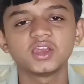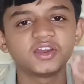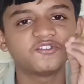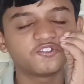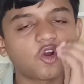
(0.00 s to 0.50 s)

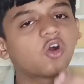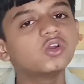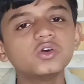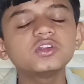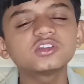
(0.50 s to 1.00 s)
It
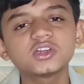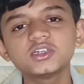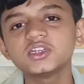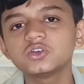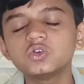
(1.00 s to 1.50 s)
follows
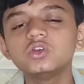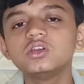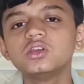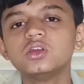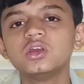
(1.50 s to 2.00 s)
certain rule